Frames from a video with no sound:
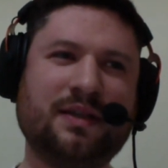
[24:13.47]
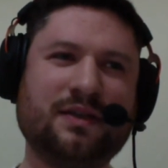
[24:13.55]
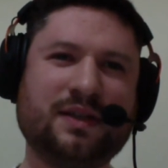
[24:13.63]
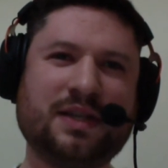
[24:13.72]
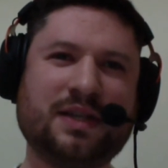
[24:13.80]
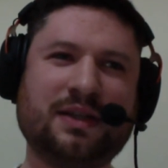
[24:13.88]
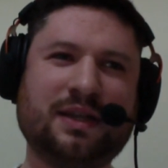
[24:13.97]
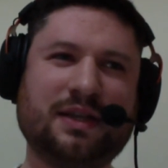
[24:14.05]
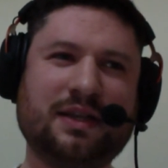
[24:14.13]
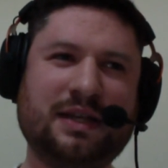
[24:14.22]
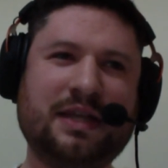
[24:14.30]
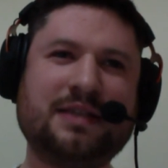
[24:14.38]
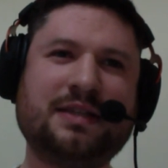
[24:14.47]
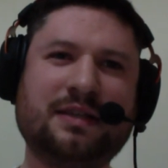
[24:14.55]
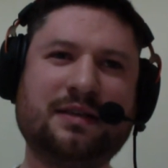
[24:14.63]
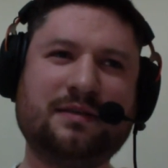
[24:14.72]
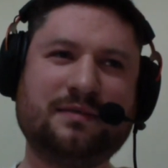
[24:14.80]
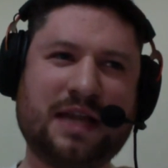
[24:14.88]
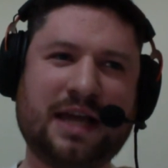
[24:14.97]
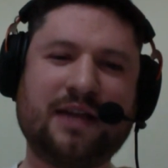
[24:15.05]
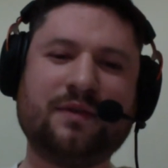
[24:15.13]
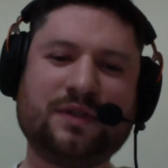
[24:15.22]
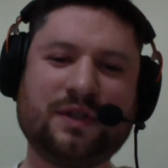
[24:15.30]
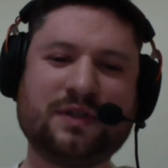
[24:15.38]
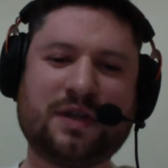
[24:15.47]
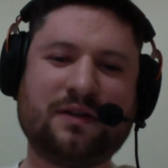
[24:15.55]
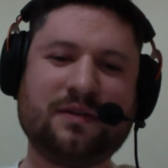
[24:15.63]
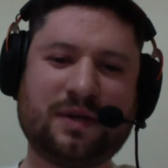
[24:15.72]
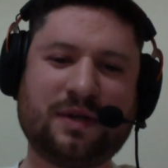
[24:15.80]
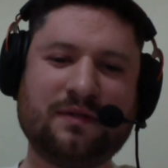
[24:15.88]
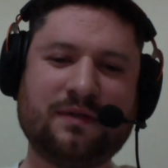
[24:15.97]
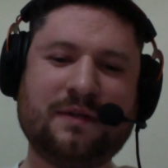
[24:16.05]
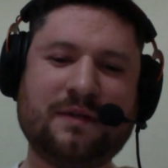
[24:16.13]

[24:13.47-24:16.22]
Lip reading: not an easy language to talk about,